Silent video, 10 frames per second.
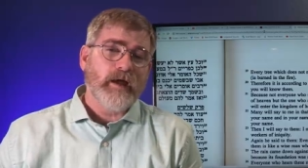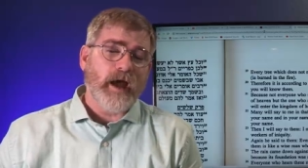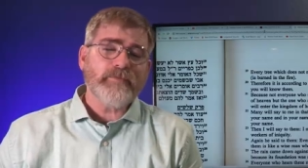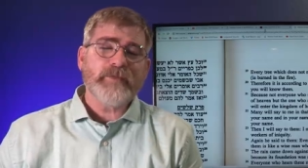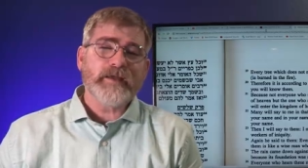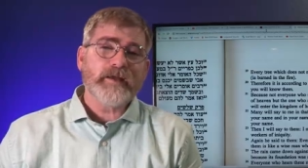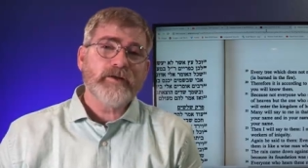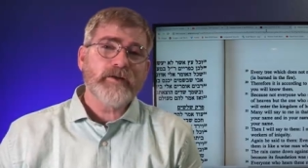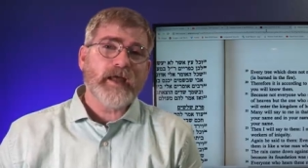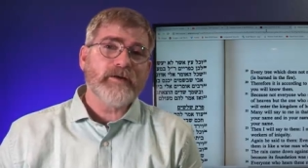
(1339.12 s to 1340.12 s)
I think it
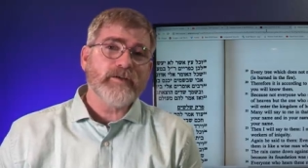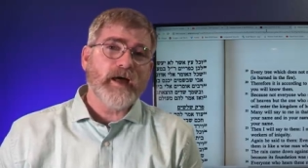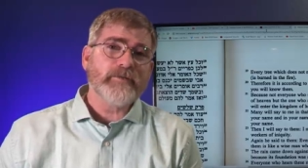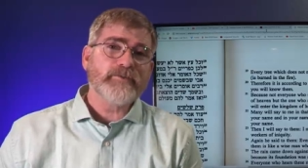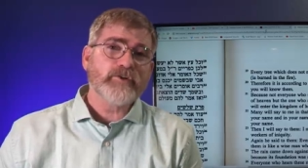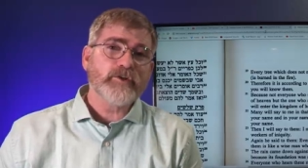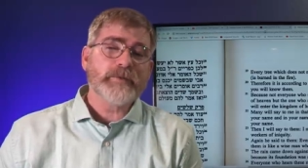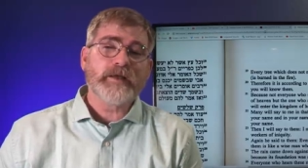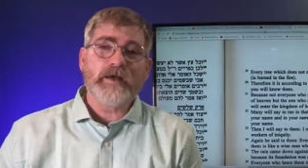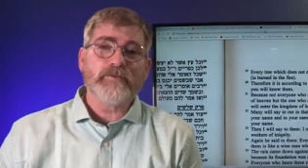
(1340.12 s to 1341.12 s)
could have a lot to do
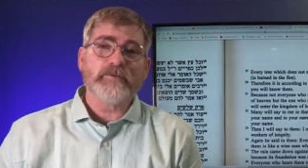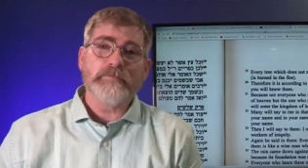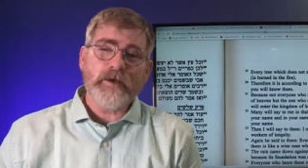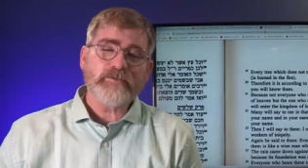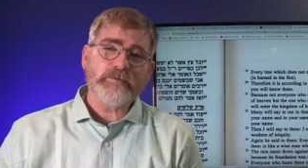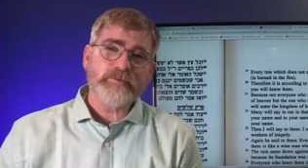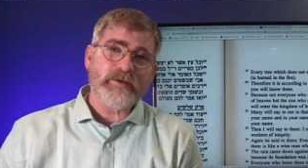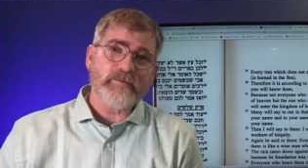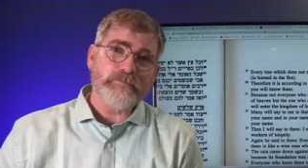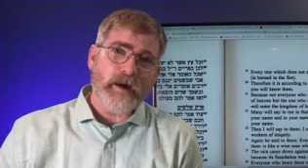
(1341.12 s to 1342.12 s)
because the Muslims
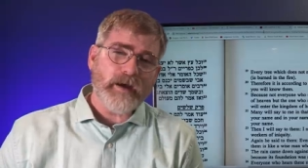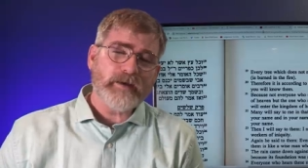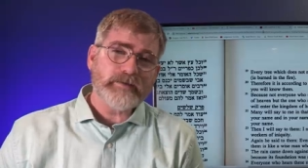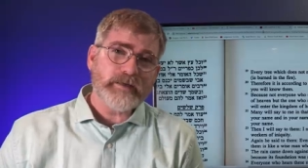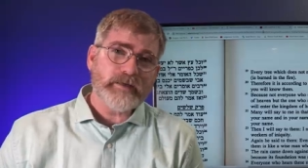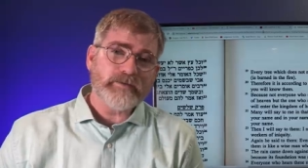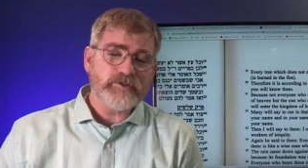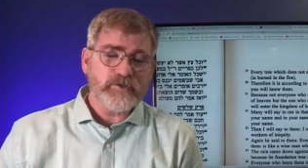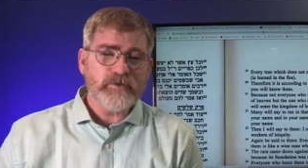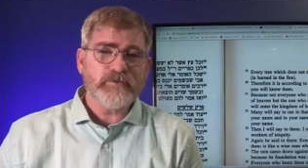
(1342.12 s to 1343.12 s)
have a Mahdi and the
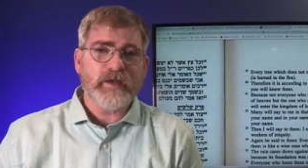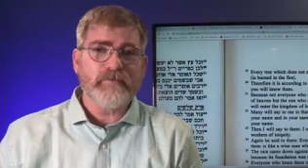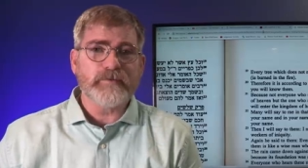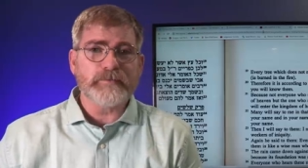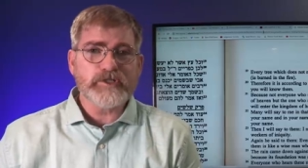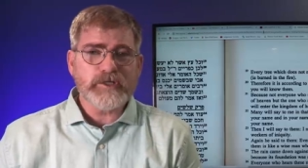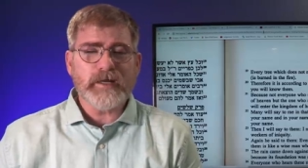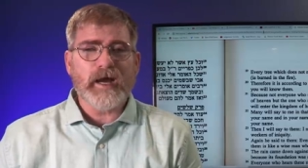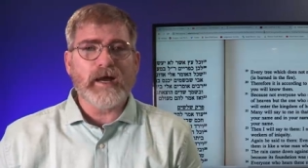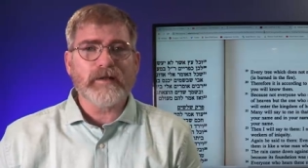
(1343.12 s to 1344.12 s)
Jews have the
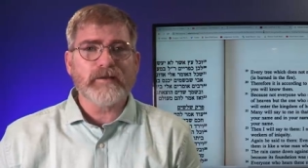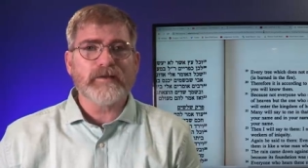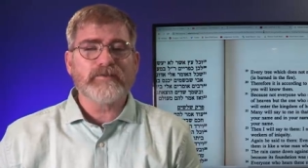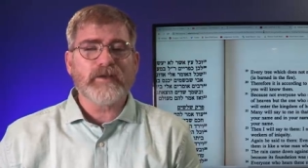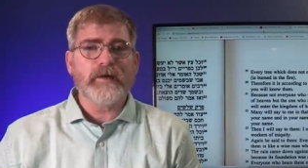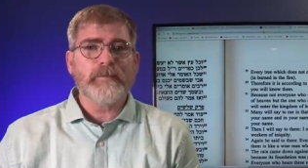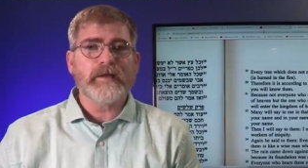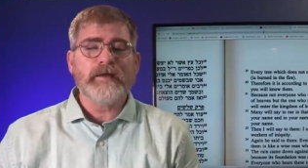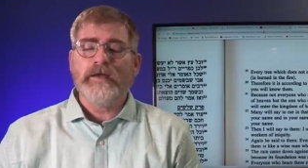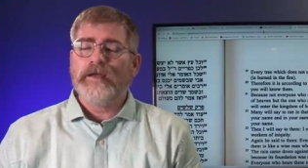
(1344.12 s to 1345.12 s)
Mashiach that is coming,